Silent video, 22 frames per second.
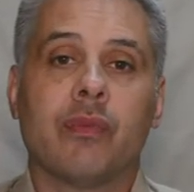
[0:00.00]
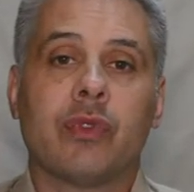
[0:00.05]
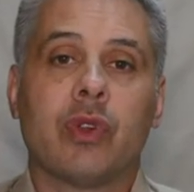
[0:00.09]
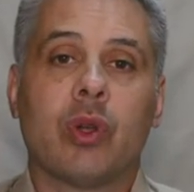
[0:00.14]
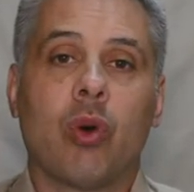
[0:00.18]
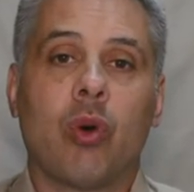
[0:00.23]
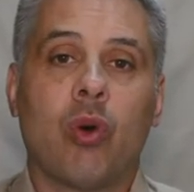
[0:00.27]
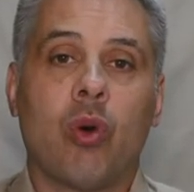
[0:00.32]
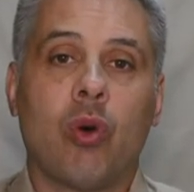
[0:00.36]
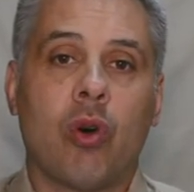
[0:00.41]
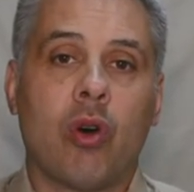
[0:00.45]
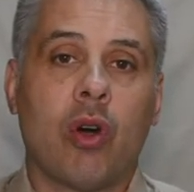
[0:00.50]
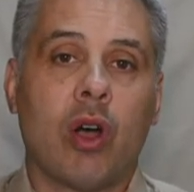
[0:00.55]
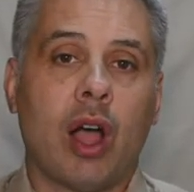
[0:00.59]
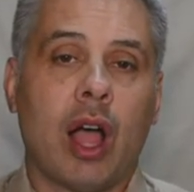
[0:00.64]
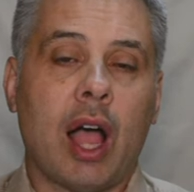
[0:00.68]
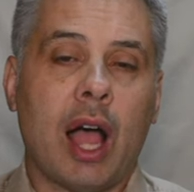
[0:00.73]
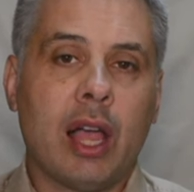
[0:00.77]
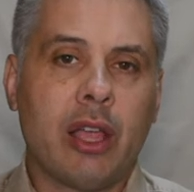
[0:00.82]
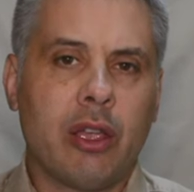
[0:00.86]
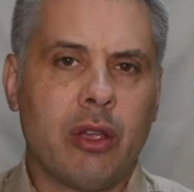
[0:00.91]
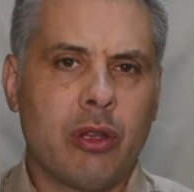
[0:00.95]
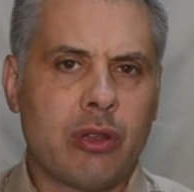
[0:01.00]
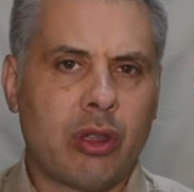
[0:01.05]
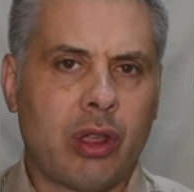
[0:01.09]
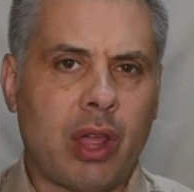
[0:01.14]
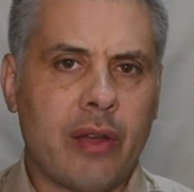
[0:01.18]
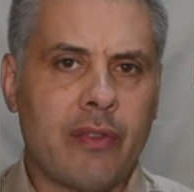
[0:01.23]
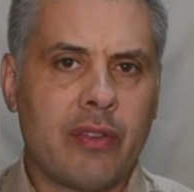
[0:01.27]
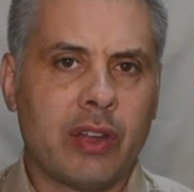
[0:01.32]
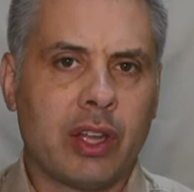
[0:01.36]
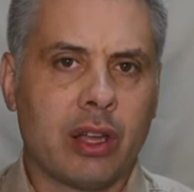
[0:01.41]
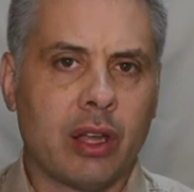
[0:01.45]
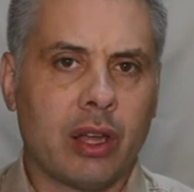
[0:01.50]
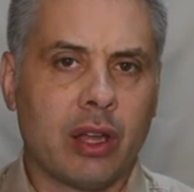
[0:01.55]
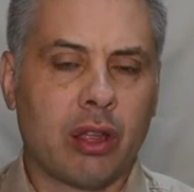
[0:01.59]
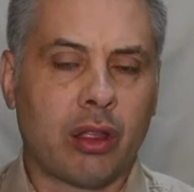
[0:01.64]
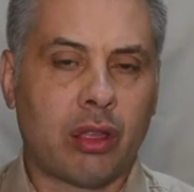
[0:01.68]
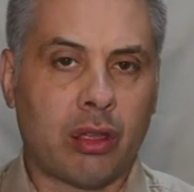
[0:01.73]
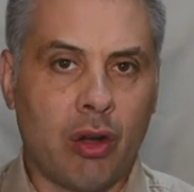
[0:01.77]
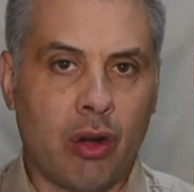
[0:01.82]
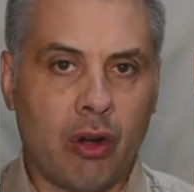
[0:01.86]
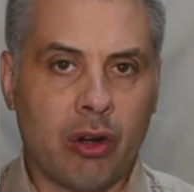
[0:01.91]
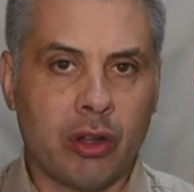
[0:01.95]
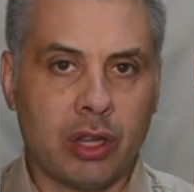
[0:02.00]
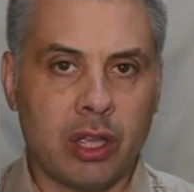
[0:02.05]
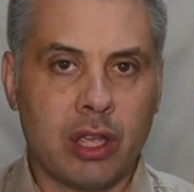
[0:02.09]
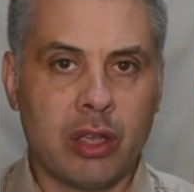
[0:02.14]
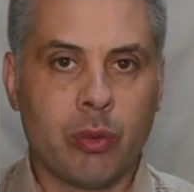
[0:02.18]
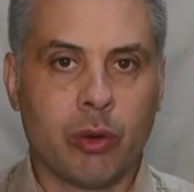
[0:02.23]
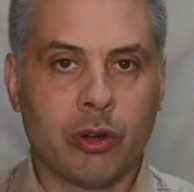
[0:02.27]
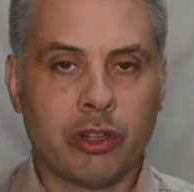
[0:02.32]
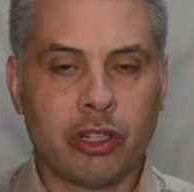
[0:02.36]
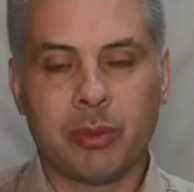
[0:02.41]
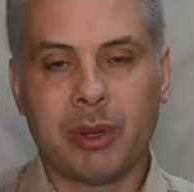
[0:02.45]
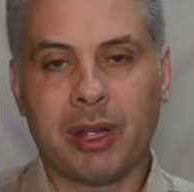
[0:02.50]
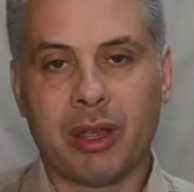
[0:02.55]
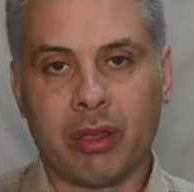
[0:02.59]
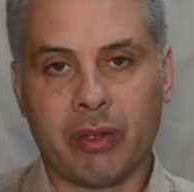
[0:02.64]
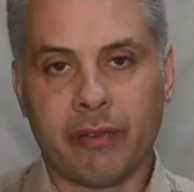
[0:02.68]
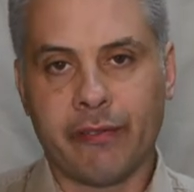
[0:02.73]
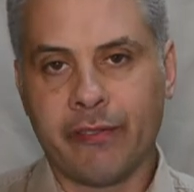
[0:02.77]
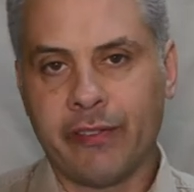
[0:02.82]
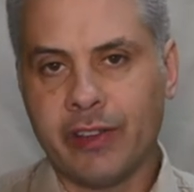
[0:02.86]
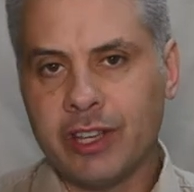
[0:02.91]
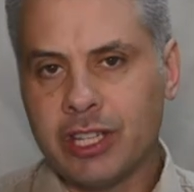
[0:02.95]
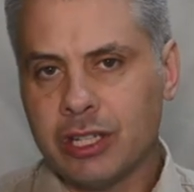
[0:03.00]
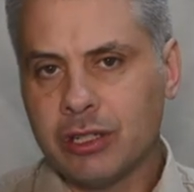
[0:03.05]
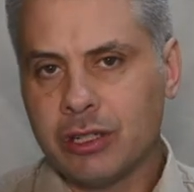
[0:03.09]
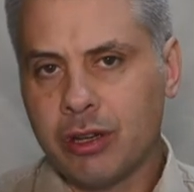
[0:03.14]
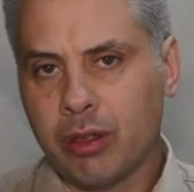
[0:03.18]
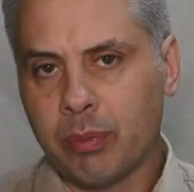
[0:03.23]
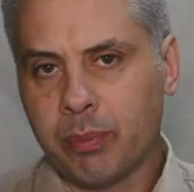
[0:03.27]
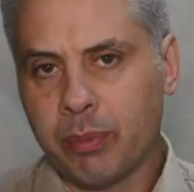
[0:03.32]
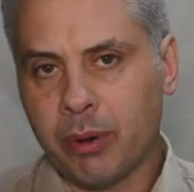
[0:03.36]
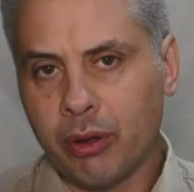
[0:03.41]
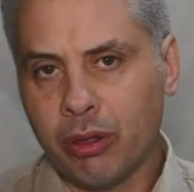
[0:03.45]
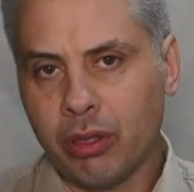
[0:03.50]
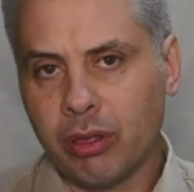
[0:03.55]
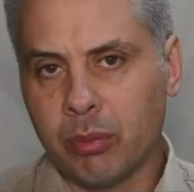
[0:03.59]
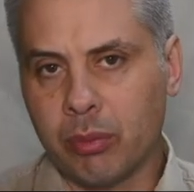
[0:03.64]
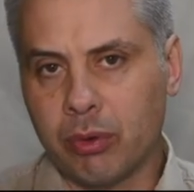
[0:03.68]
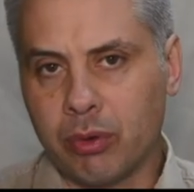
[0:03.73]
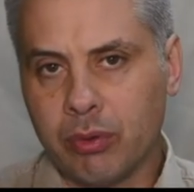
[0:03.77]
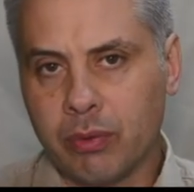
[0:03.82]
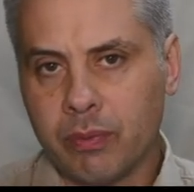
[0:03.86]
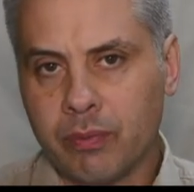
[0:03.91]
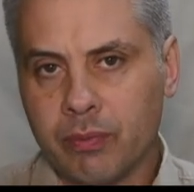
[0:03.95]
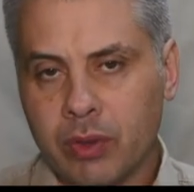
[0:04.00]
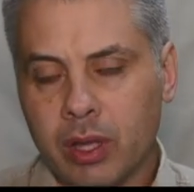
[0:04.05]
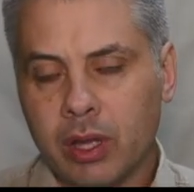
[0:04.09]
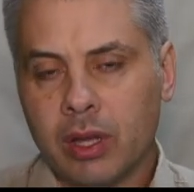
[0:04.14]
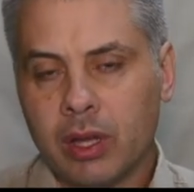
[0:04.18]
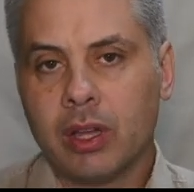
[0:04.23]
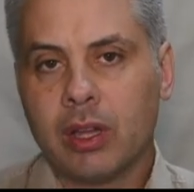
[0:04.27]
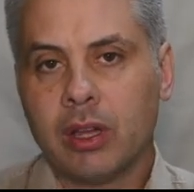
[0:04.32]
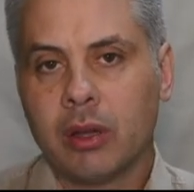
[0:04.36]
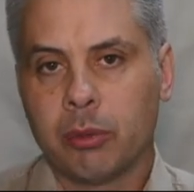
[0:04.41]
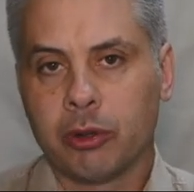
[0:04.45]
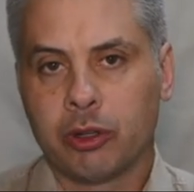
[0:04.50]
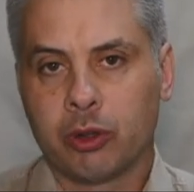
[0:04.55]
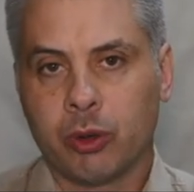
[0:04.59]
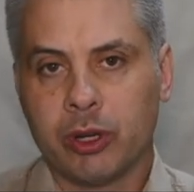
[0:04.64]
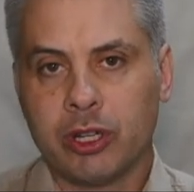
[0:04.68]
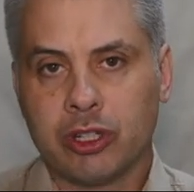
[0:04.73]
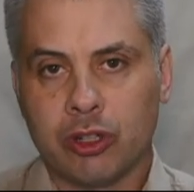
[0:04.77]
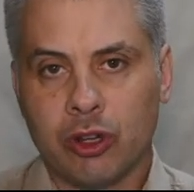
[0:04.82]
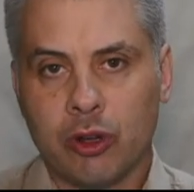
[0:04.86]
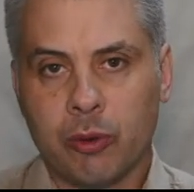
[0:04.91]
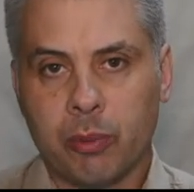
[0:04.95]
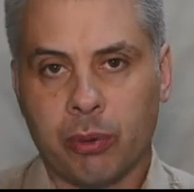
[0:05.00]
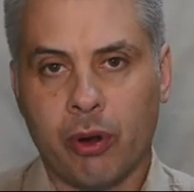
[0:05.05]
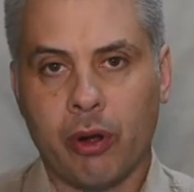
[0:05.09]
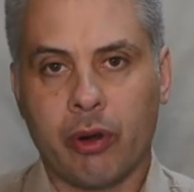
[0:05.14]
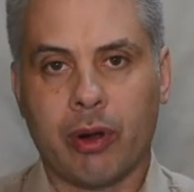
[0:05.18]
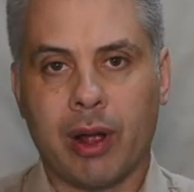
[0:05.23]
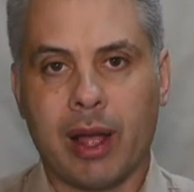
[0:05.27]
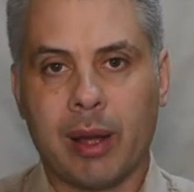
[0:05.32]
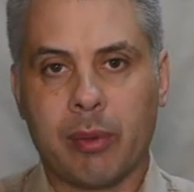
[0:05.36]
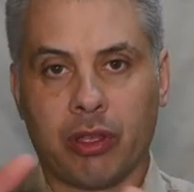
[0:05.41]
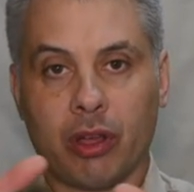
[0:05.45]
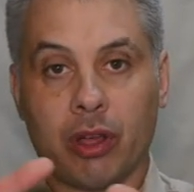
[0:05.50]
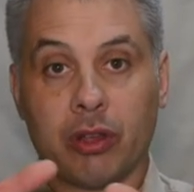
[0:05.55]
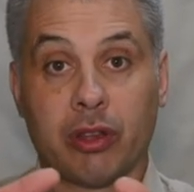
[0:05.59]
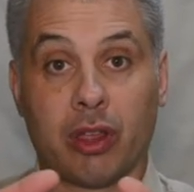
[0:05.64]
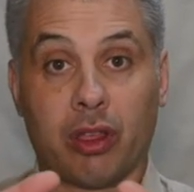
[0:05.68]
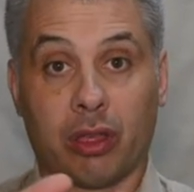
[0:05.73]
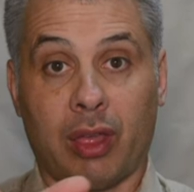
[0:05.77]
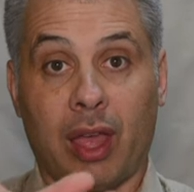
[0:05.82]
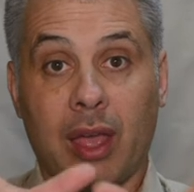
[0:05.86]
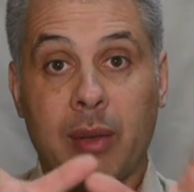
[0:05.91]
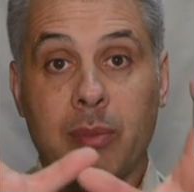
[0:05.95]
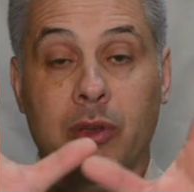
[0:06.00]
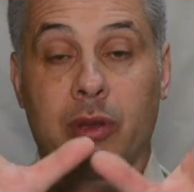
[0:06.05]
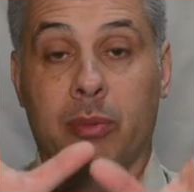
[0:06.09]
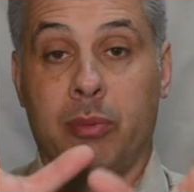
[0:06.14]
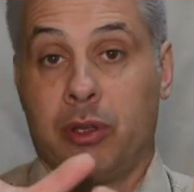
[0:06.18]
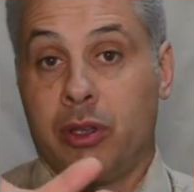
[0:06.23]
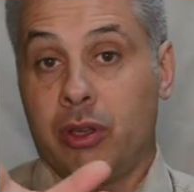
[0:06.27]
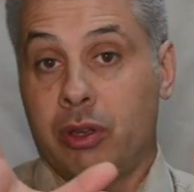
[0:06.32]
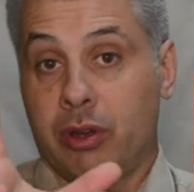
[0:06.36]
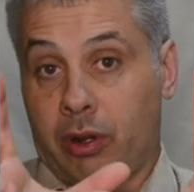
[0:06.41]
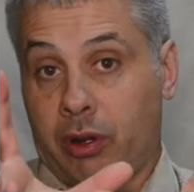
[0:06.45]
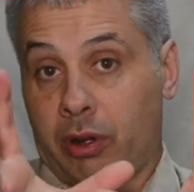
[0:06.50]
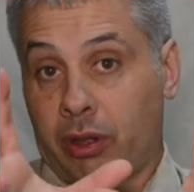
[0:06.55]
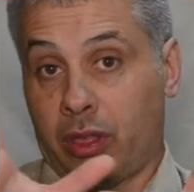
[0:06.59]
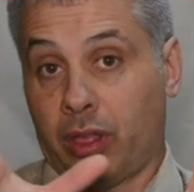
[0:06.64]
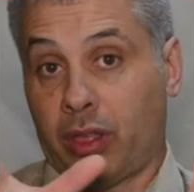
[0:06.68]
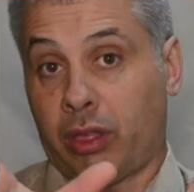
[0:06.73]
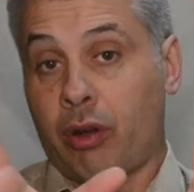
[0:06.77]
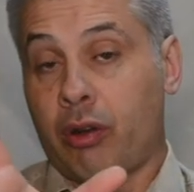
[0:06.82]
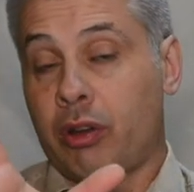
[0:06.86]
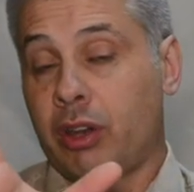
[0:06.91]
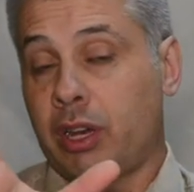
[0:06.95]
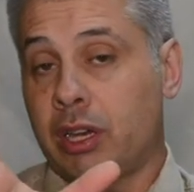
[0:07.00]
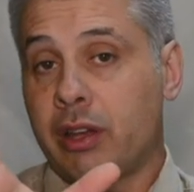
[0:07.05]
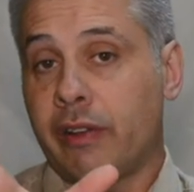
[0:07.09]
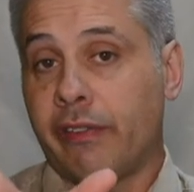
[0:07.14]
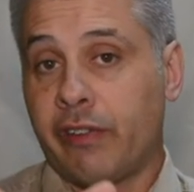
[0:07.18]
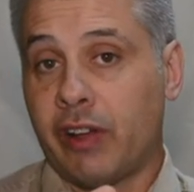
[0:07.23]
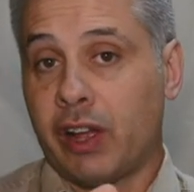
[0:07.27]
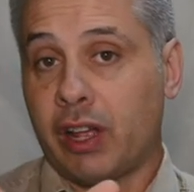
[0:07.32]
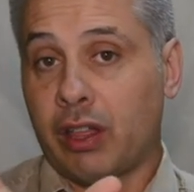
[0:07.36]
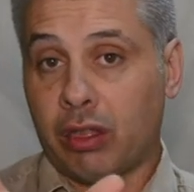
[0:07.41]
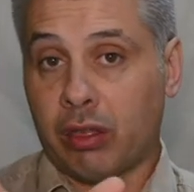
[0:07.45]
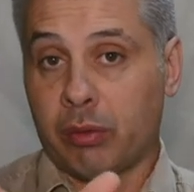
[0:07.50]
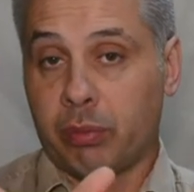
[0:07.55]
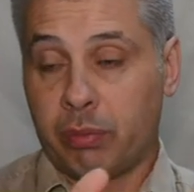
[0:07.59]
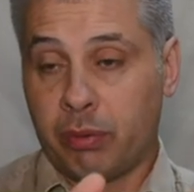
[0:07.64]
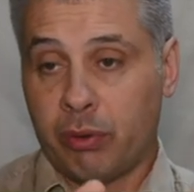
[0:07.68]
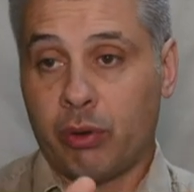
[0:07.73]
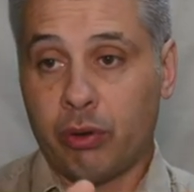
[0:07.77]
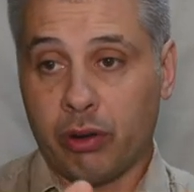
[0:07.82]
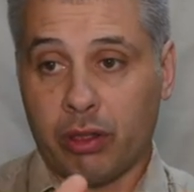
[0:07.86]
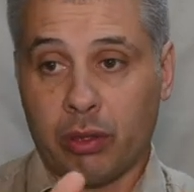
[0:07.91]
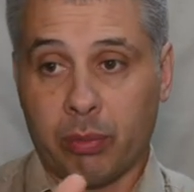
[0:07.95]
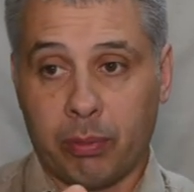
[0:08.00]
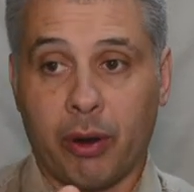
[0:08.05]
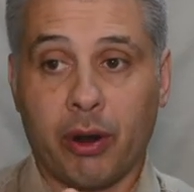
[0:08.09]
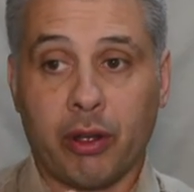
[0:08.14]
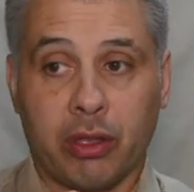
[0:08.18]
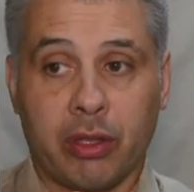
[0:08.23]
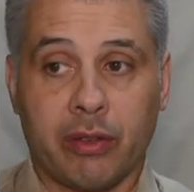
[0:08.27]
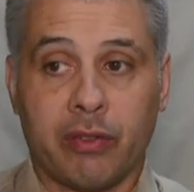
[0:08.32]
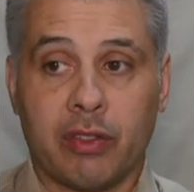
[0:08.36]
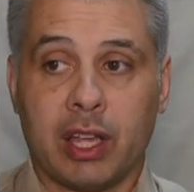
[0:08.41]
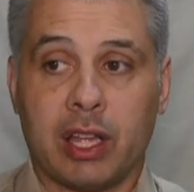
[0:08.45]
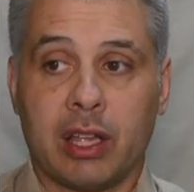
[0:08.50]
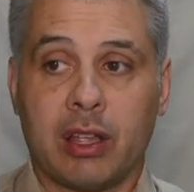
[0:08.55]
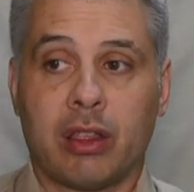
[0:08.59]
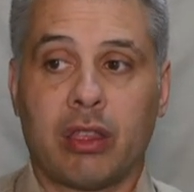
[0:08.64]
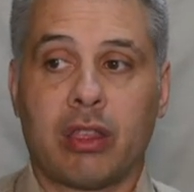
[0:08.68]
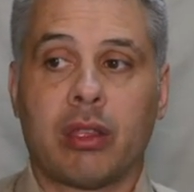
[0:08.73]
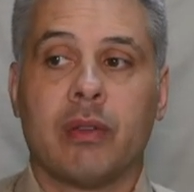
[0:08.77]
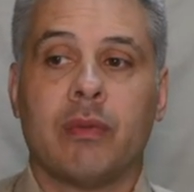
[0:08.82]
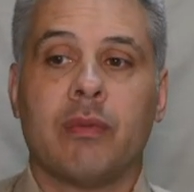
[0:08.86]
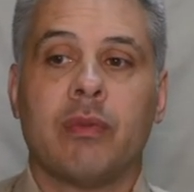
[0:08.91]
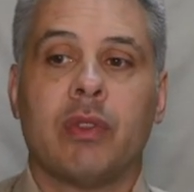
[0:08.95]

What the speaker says: Or are you just having a socket that you want to be as efficient as possible between two programs on the same computer? Because the socket interface supports both of these.